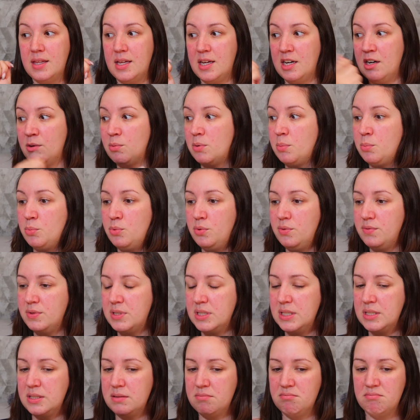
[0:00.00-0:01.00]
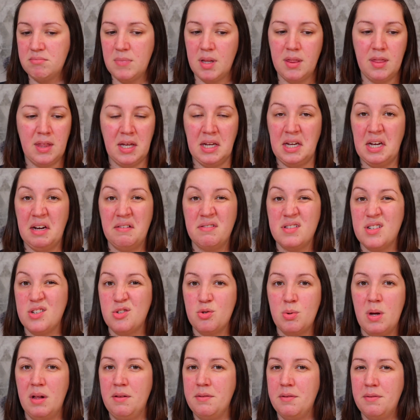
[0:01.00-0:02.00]
Then I removed it, I think after
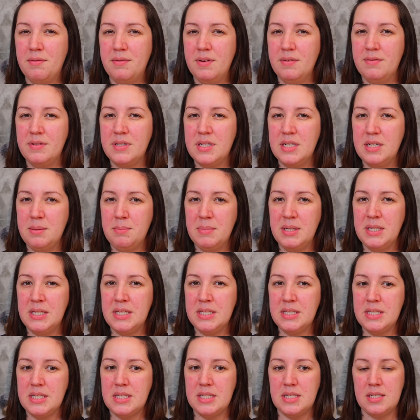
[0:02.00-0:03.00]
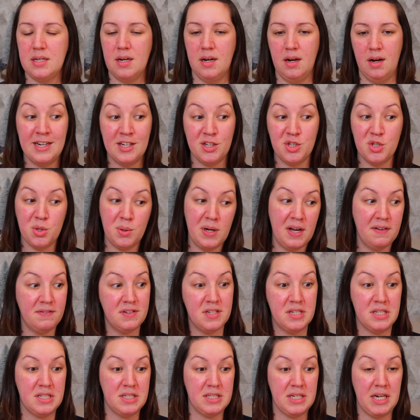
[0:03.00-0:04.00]
12 or 15 minutes, and I do have
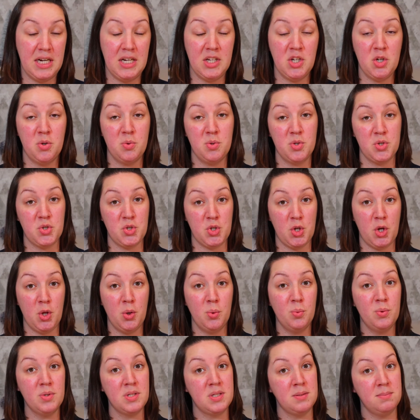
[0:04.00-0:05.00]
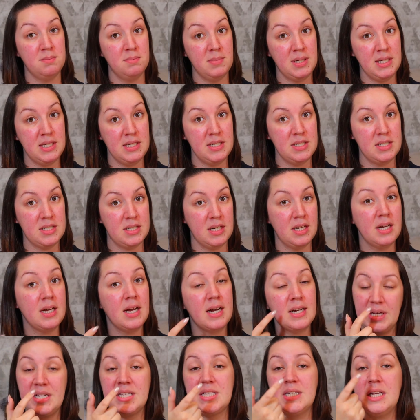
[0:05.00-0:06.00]
to say the result was amazing.
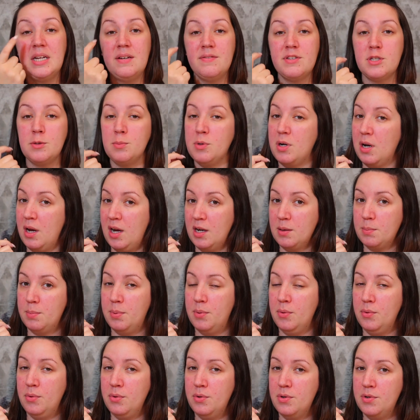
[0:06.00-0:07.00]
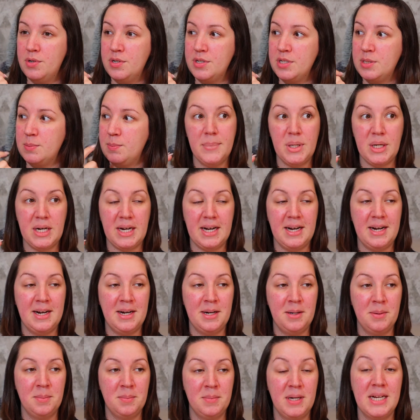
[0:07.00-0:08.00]
I still have some clogged pores, but
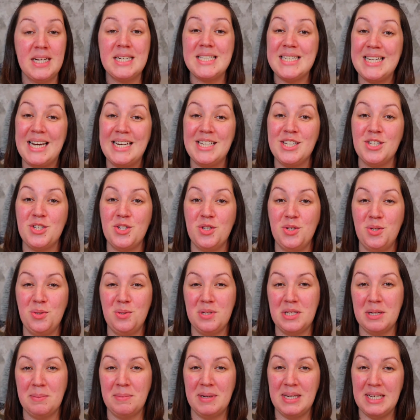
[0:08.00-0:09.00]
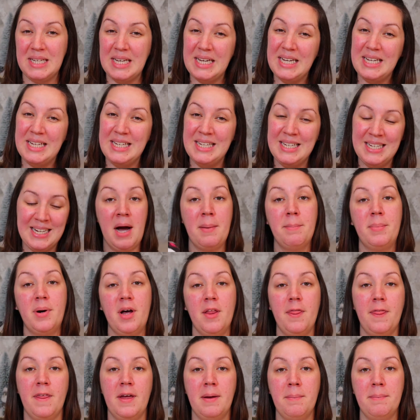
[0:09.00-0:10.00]
I'm excited to use them again. I
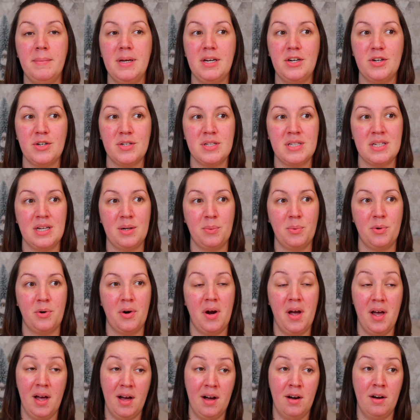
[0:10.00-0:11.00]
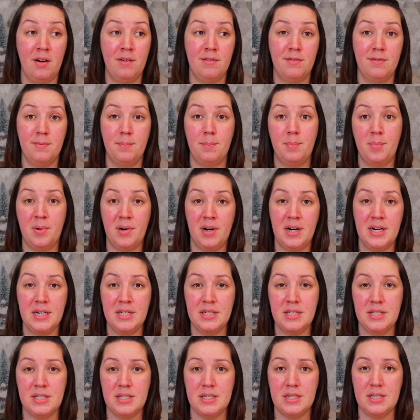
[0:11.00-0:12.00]
bought them because they were half
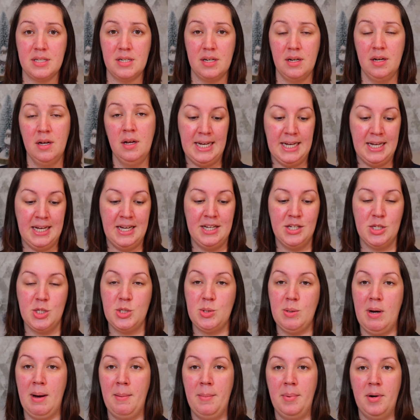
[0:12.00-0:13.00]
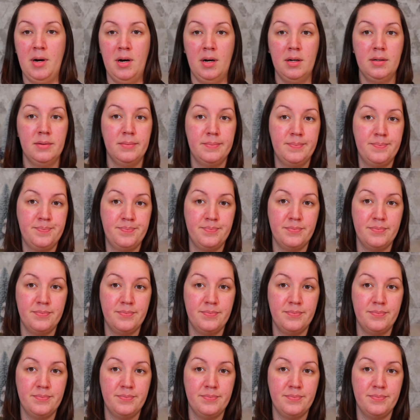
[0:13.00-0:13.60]
priced, so I bought